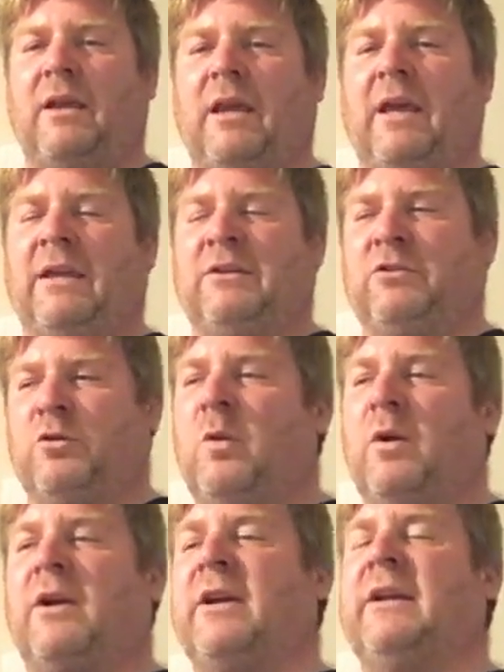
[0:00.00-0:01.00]
And you
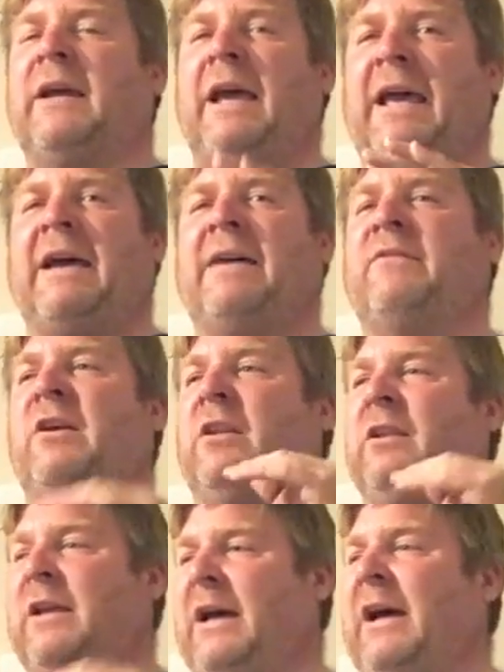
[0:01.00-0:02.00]
are going to have a
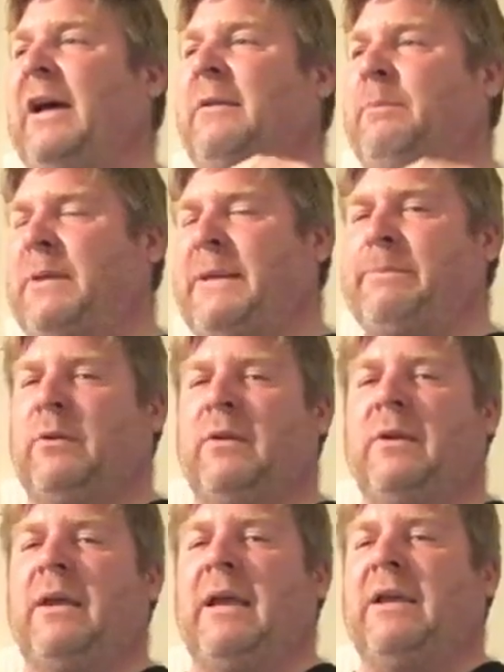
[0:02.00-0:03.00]
lot of people.
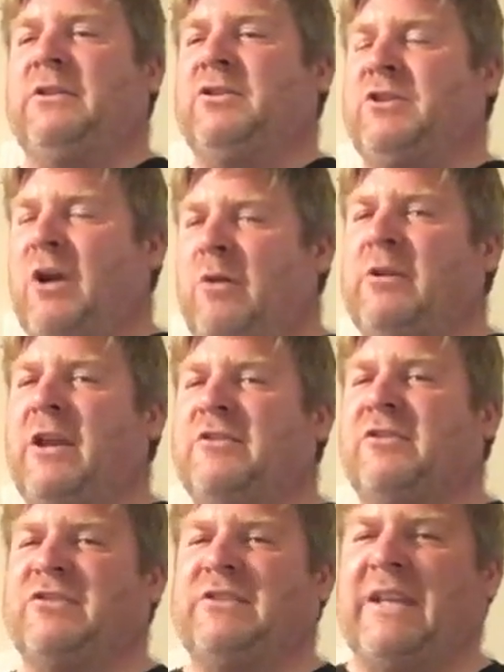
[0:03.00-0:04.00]
You don't
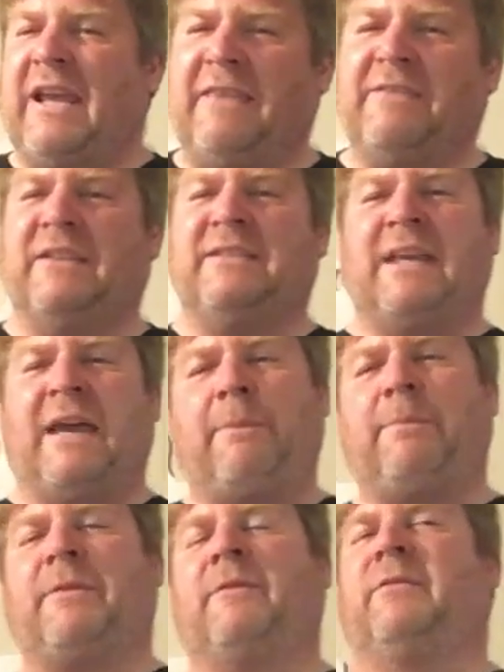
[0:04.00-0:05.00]
understand the
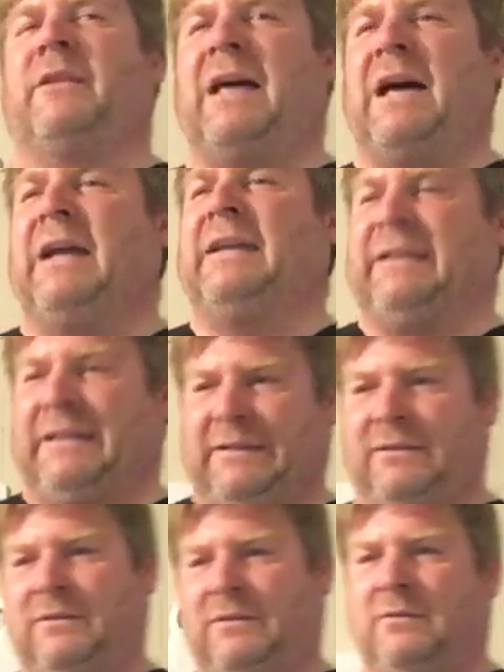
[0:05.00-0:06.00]
depth of
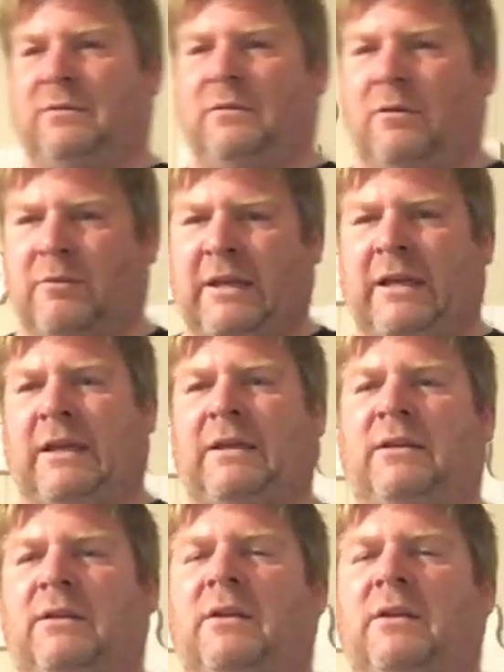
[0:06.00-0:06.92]
lying, okay?